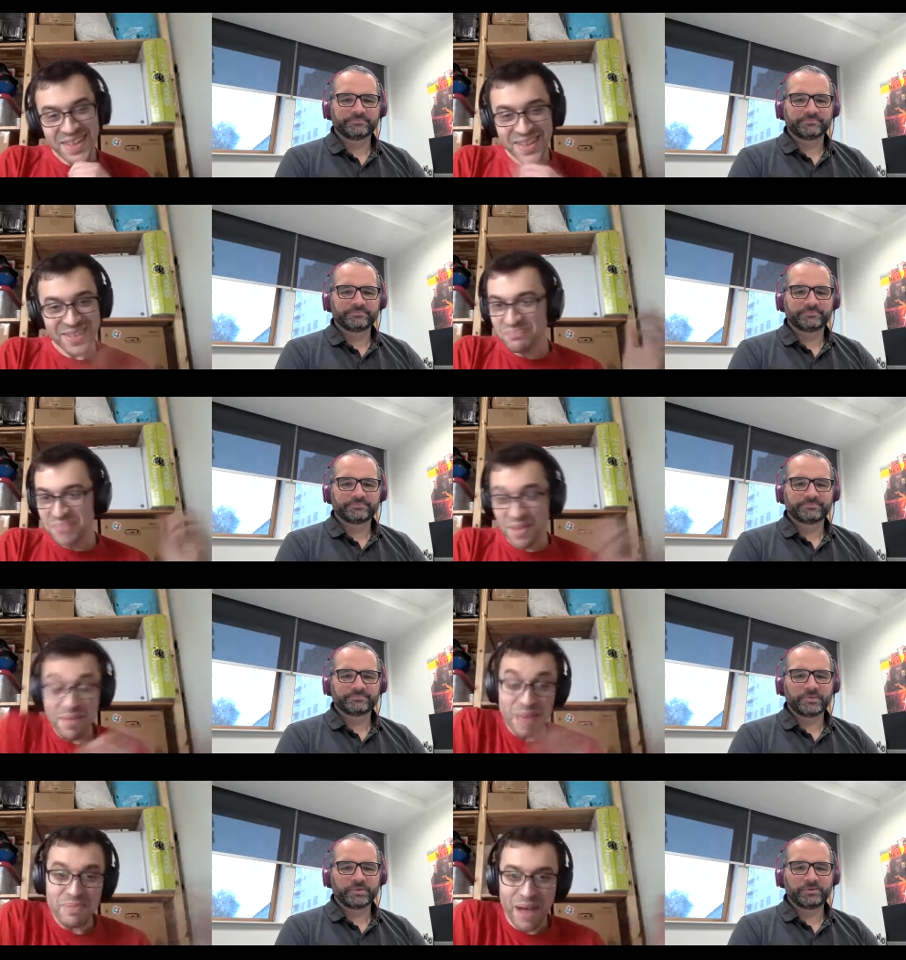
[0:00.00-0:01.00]
Speaker 1: Uh, I
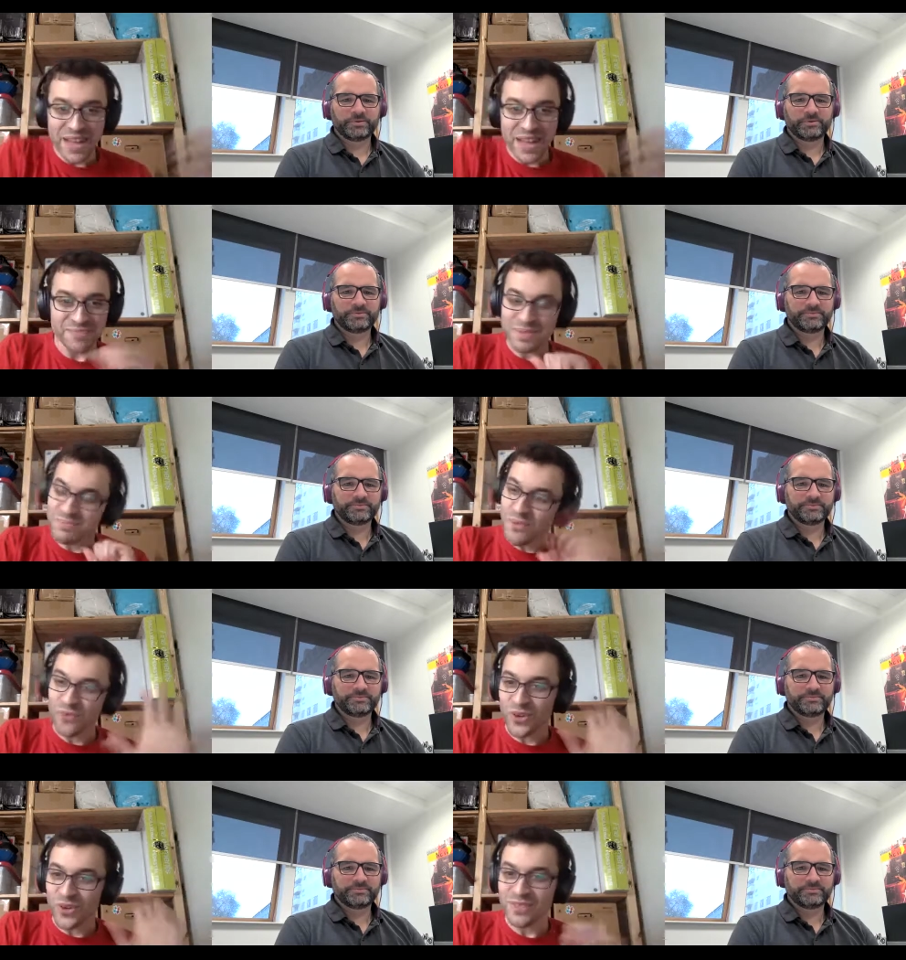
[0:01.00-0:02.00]
might be biased, but more
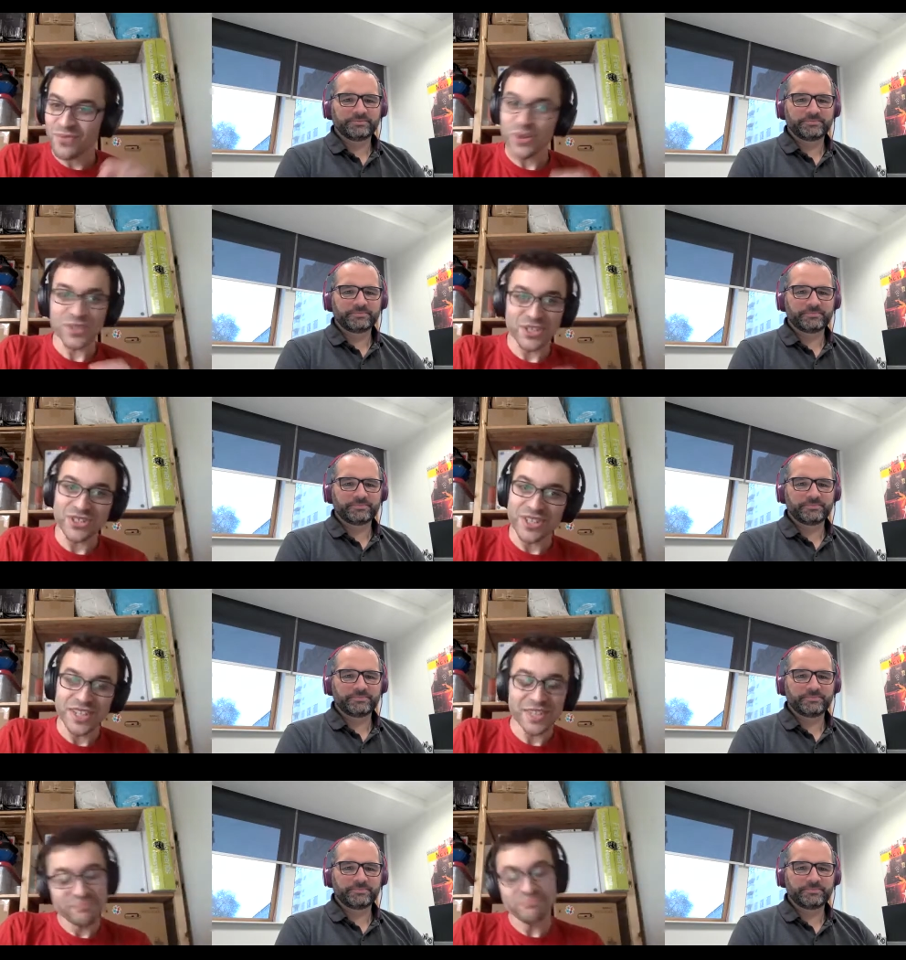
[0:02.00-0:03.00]
Fortran. Fortran is
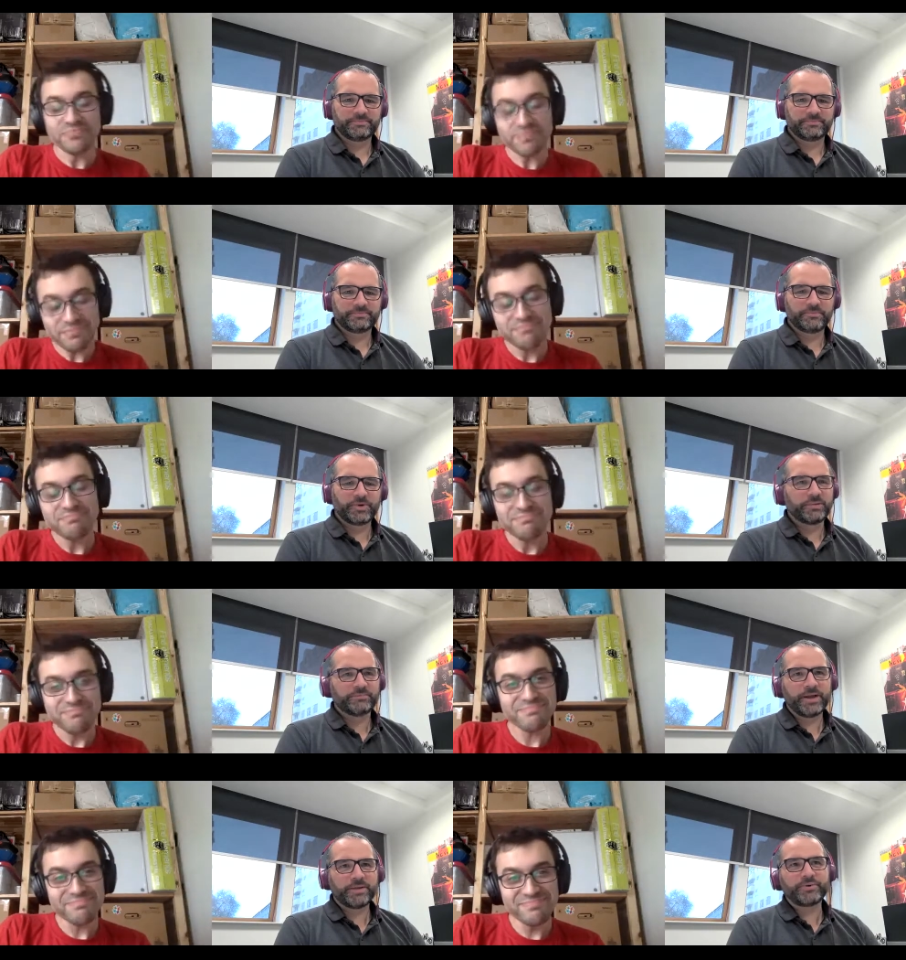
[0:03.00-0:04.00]
great.
Speaker 2: Well,
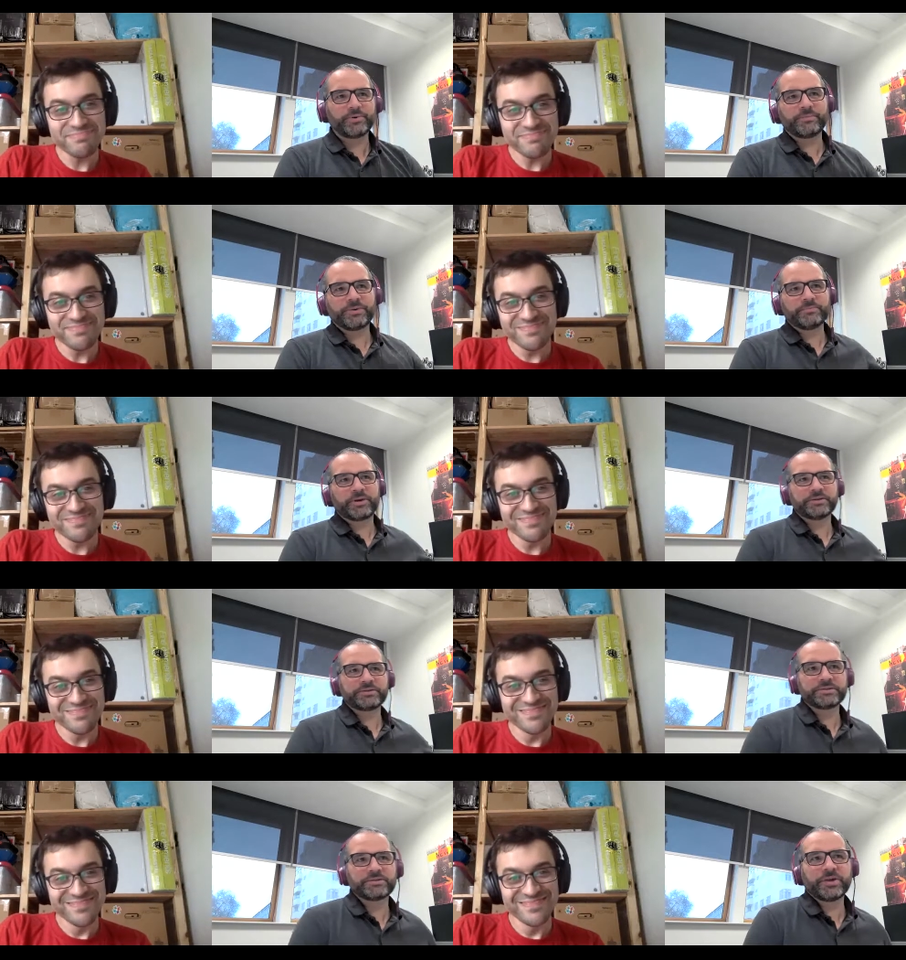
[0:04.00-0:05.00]
I'm, I'm probably
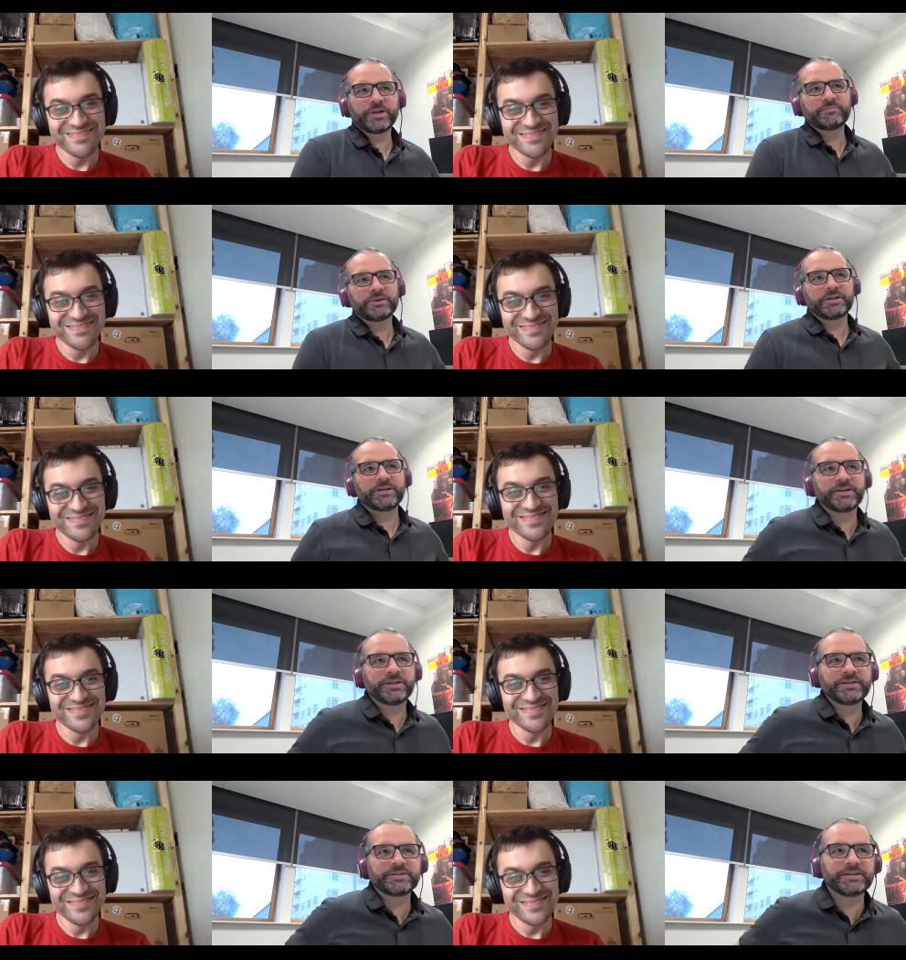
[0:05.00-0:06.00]
biased as well. My
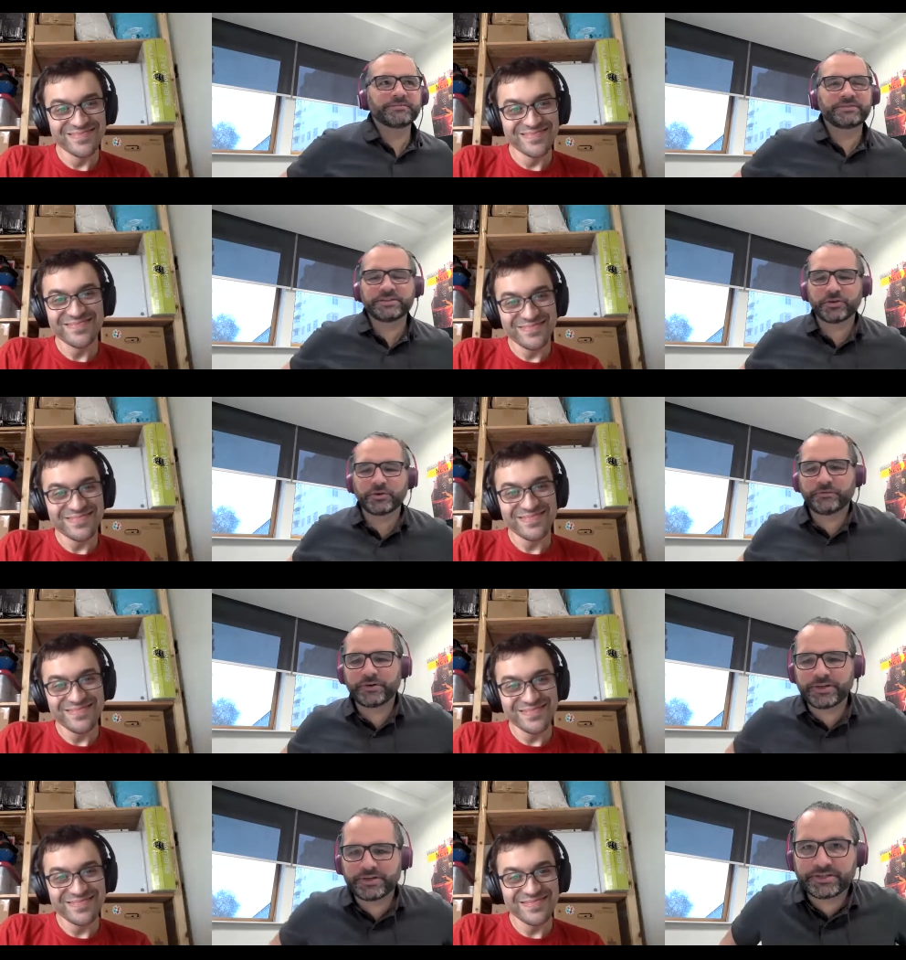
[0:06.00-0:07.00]
uh, CFD
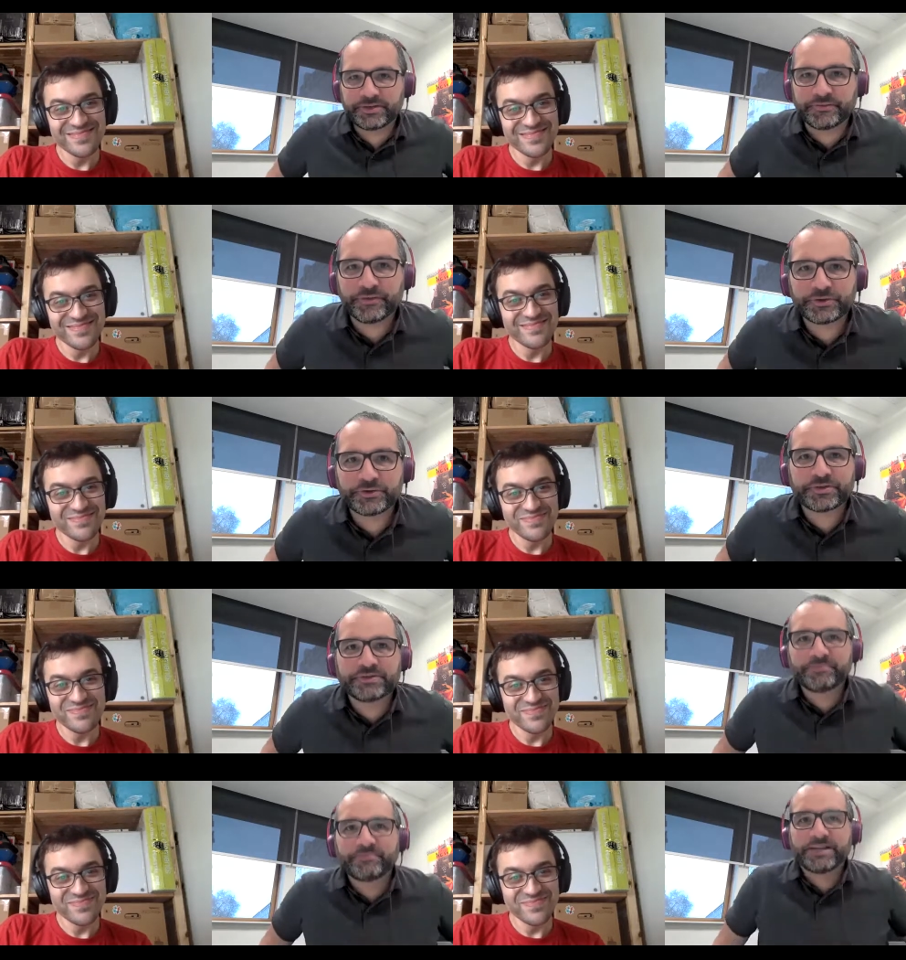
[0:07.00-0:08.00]
solver is uh,
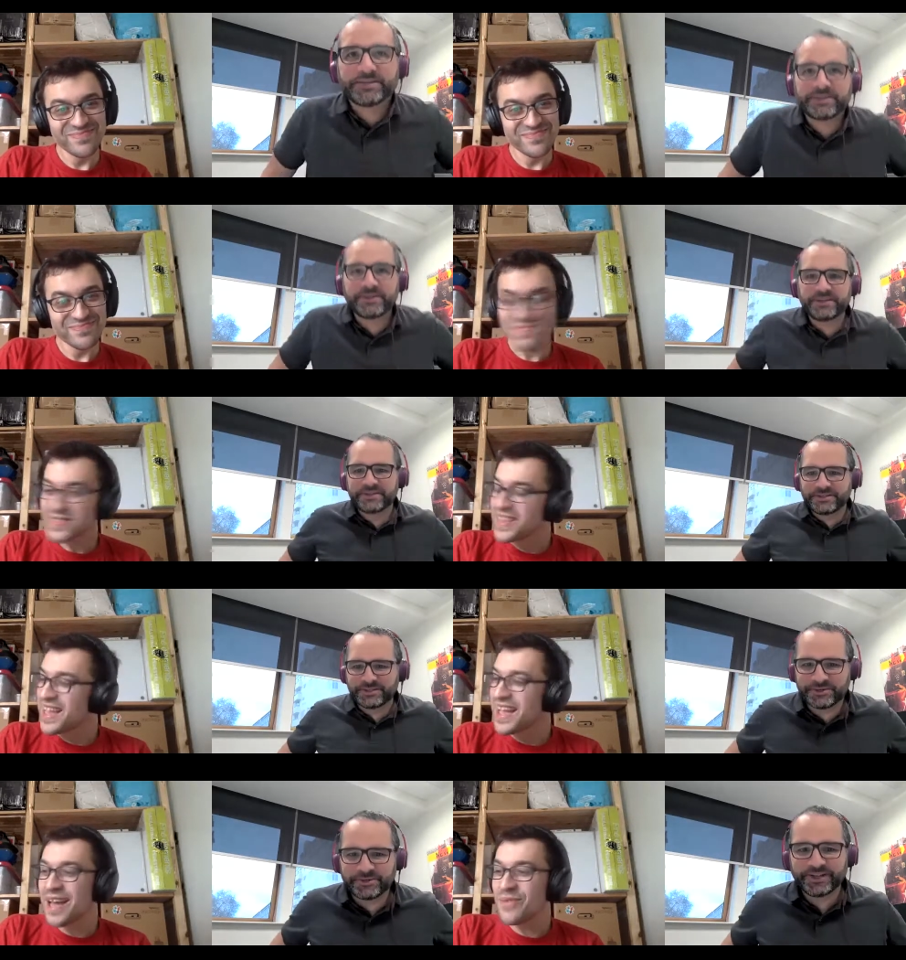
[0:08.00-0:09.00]
Fortran based.
Speaker 1: Yeah,
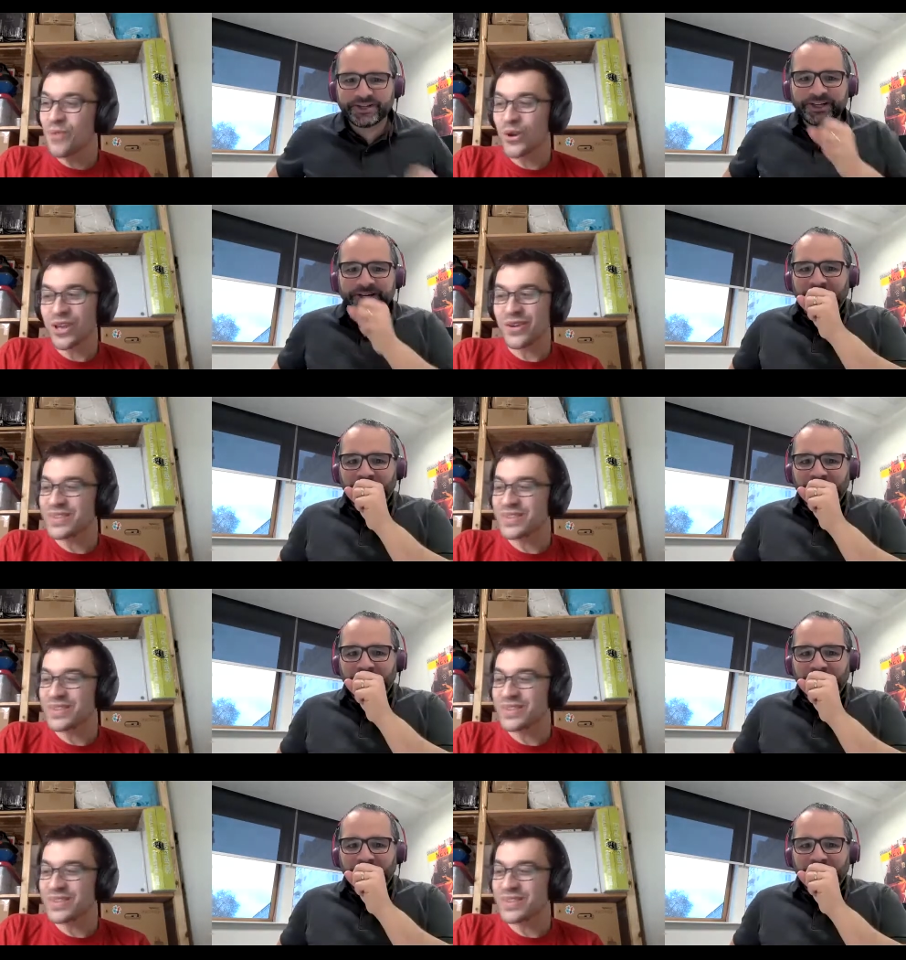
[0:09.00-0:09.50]
so. I'm working